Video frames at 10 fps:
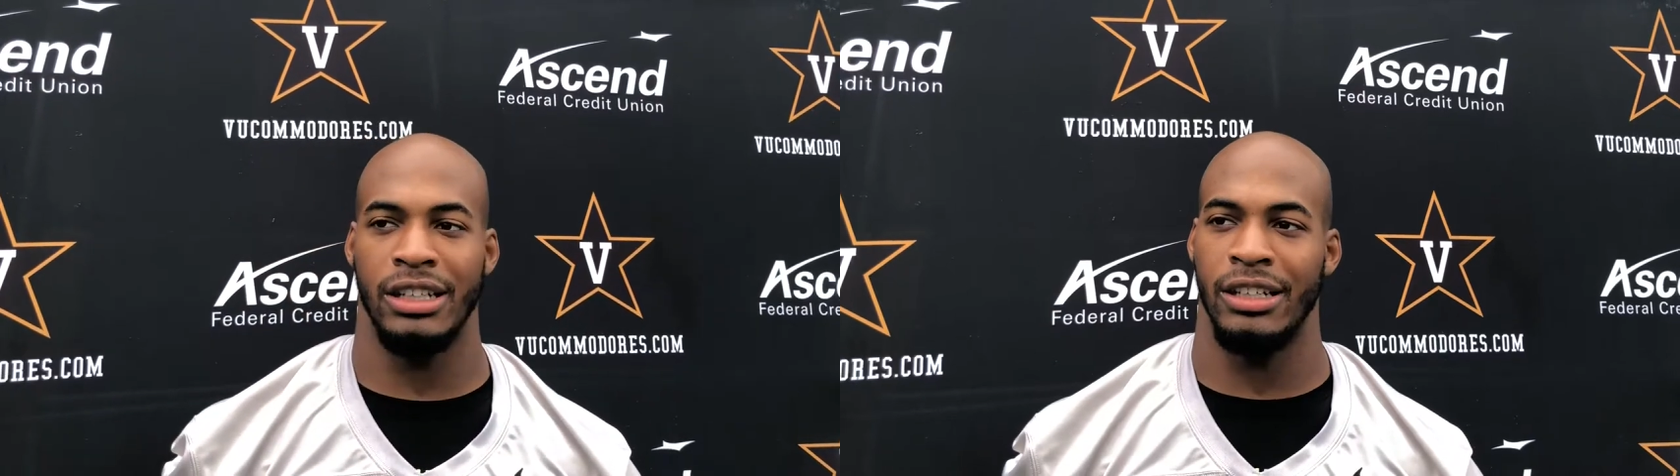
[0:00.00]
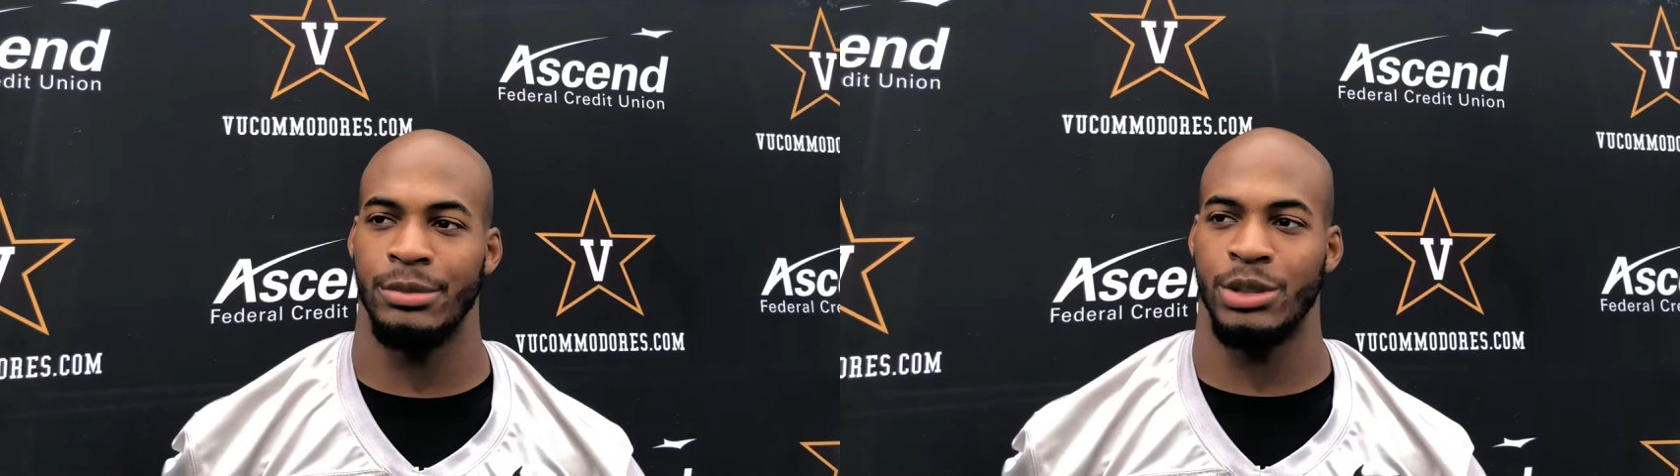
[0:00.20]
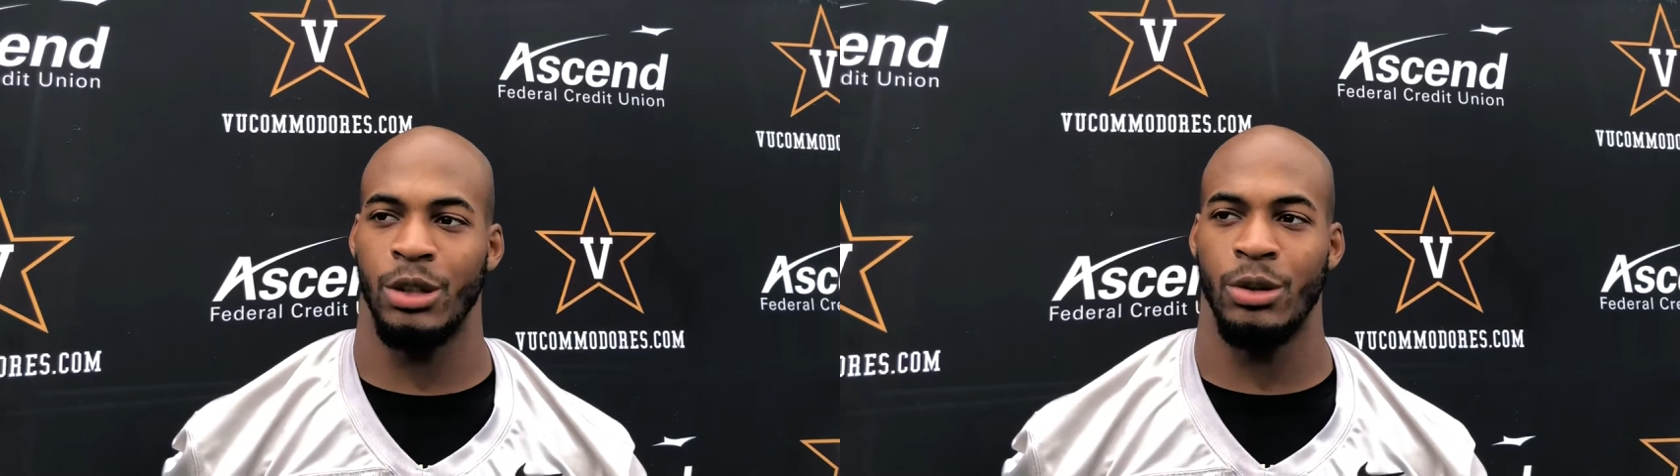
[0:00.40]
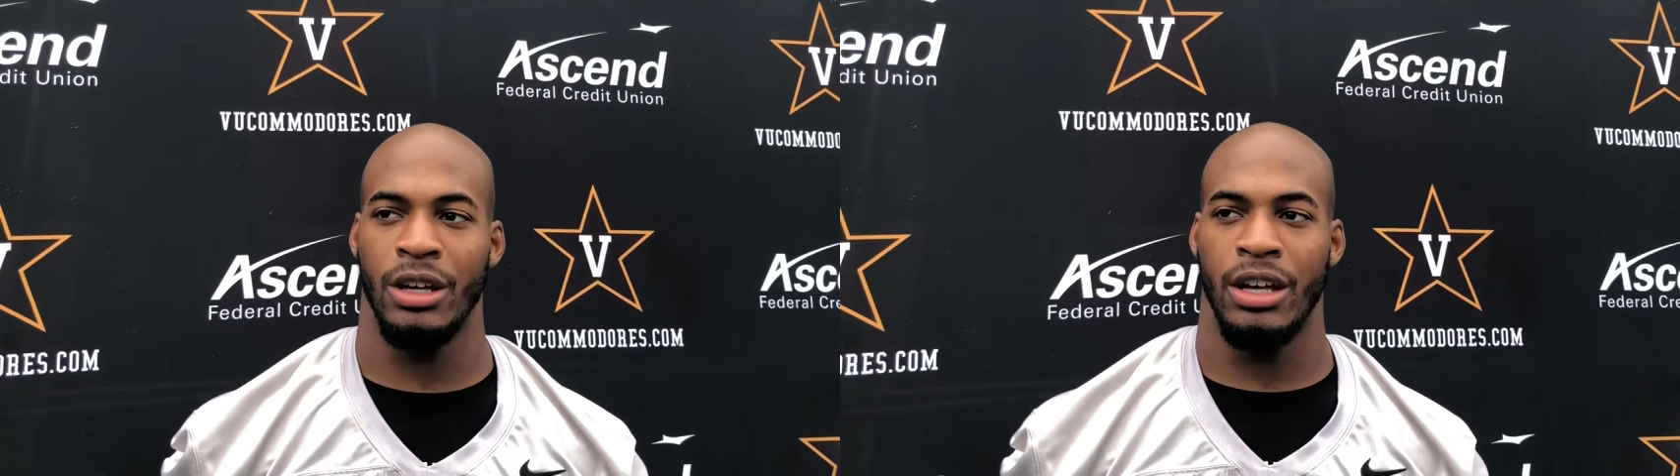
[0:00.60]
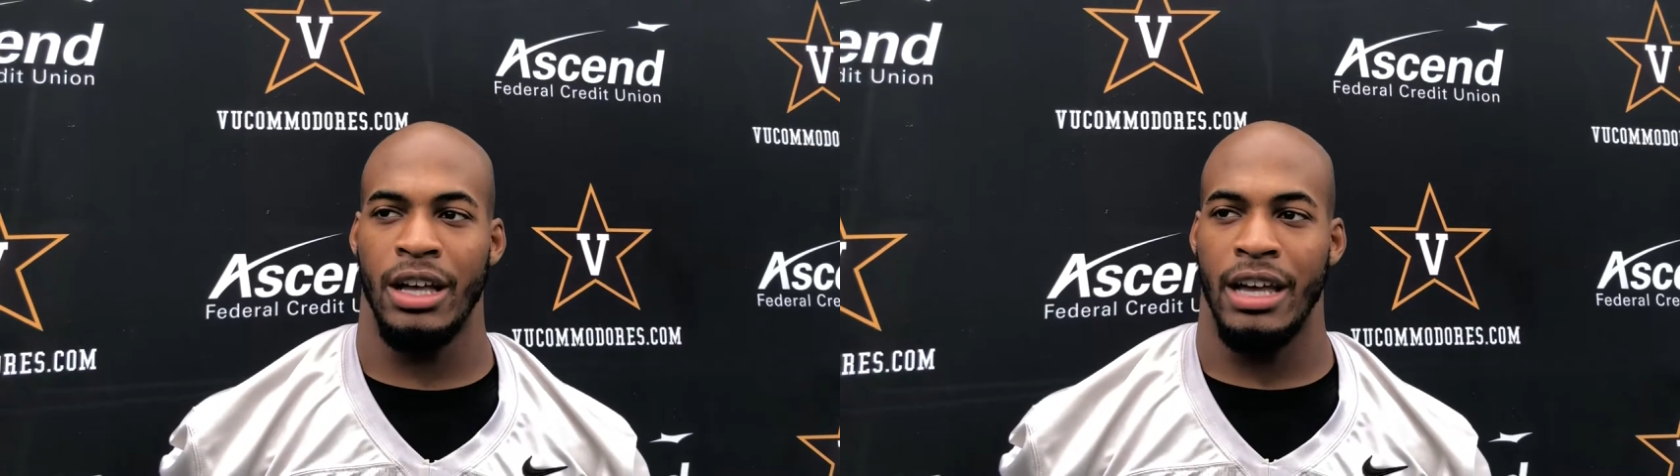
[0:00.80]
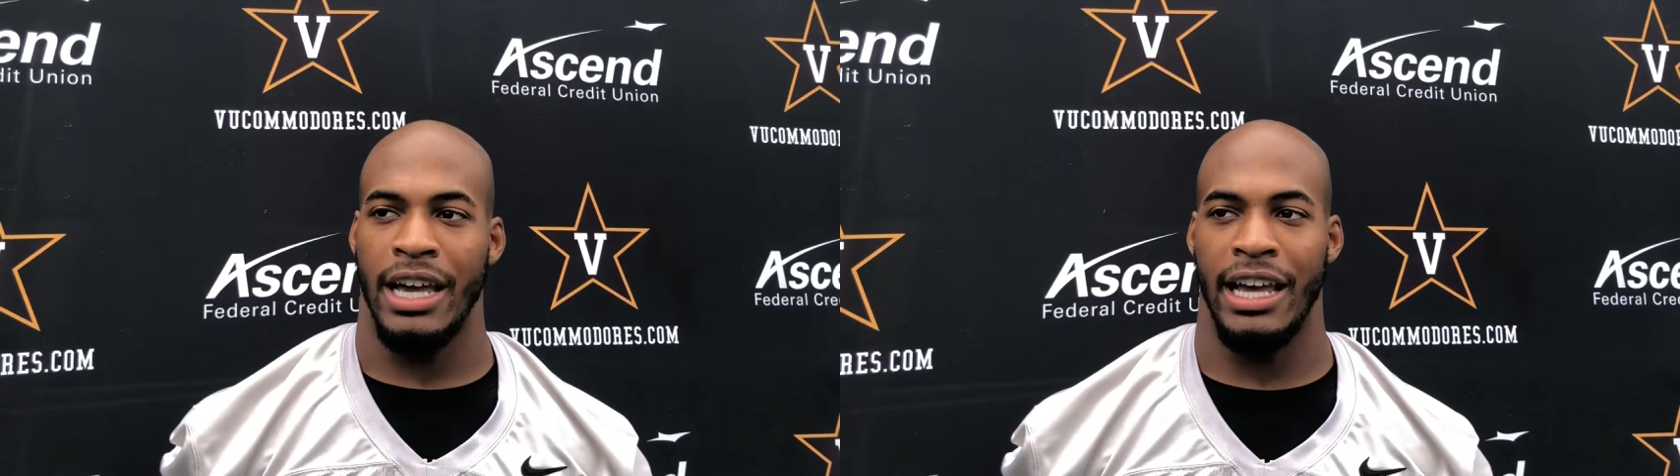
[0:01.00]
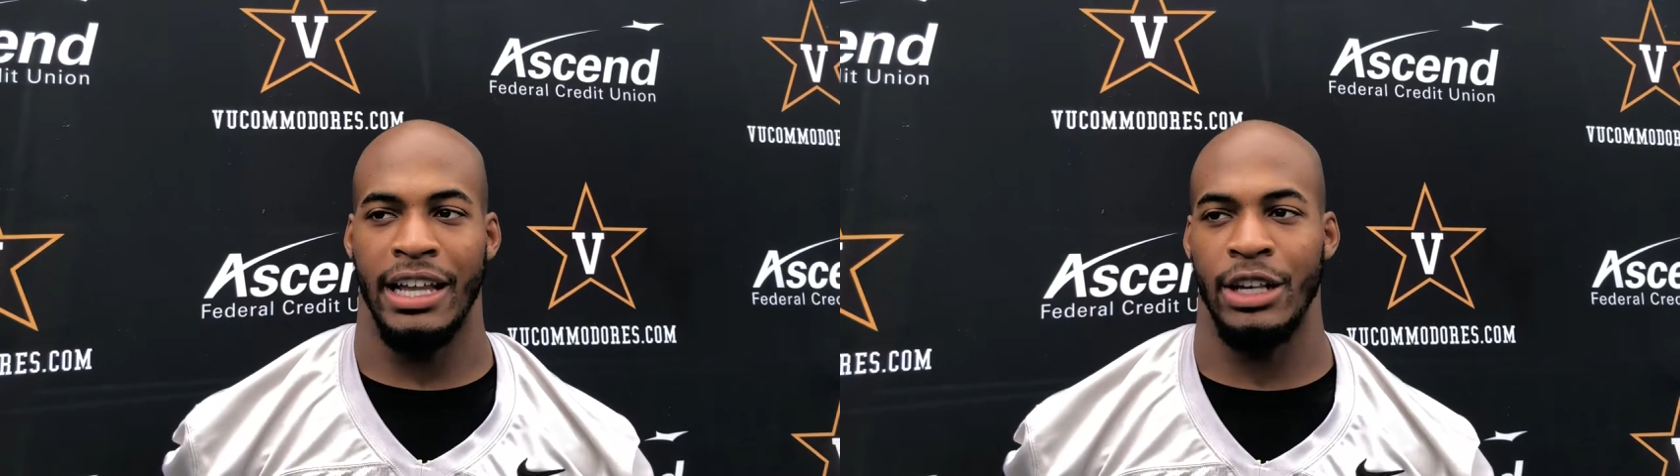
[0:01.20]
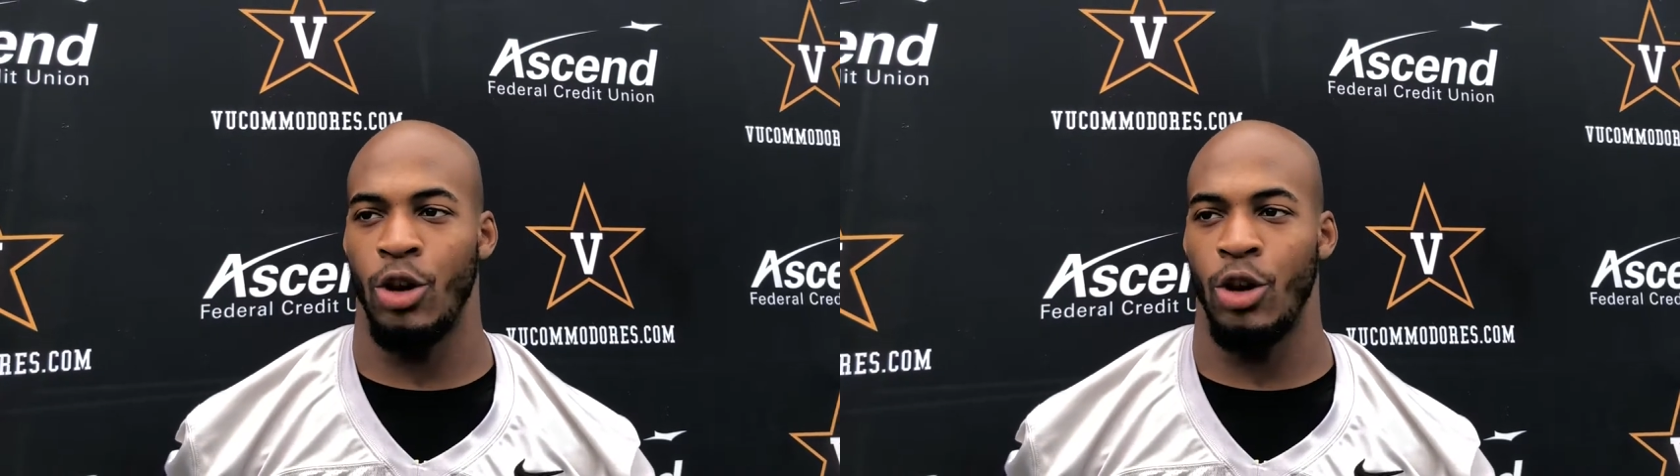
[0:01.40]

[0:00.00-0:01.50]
Um, so, and, and,